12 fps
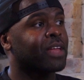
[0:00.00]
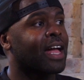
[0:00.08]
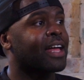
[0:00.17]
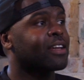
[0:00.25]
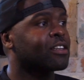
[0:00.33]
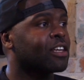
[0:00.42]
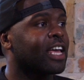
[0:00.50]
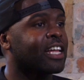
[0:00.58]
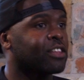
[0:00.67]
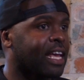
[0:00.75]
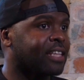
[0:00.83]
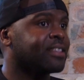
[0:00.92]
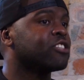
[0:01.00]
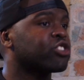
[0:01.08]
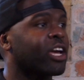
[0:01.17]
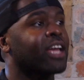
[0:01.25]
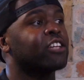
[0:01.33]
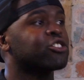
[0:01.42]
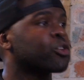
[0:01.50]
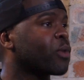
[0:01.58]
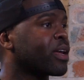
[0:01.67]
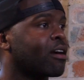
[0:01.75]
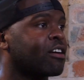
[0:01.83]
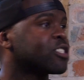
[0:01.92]
And it did change the way
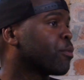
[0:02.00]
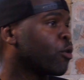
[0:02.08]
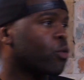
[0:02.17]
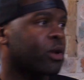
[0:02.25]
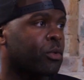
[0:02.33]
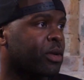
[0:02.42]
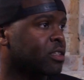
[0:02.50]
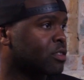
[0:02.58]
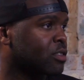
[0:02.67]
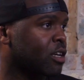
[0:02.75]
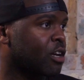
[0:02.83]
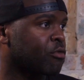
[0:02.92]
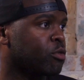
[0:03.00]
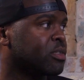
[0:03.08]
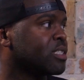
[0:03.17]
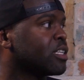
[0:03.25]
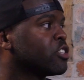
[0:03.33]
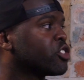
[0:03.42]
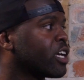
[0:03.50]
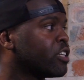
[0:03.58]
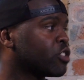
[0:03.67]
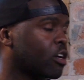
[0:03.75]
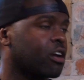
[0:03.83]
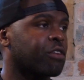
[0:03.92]
that I spoke when I went into certain rooms. It did change
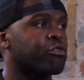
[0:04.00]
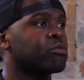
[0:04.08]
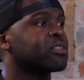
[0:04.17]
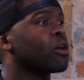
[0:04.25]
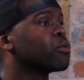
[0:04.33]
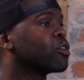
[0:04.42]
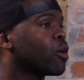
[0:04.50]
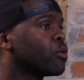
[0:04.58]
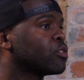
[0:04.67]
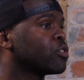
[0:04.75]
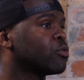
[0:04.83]
the kind of rooms that I would go into.